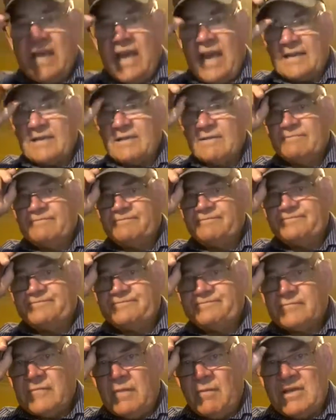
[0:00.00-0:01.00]
hat.
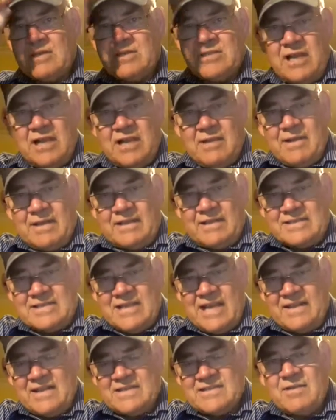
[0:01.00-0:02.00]
I must tell you about this
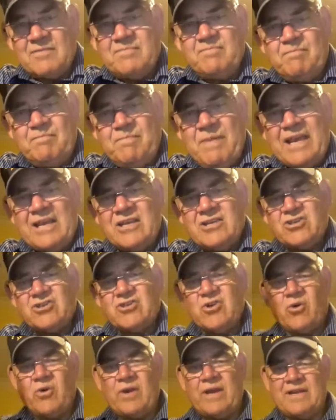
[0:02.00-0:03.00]
hat. There's a big
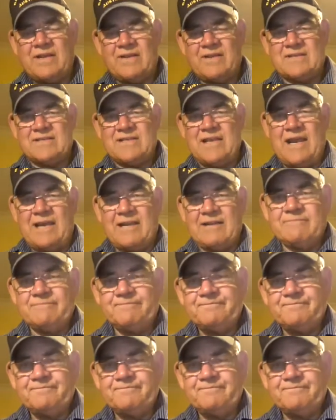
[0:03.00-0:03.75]
story to this hat.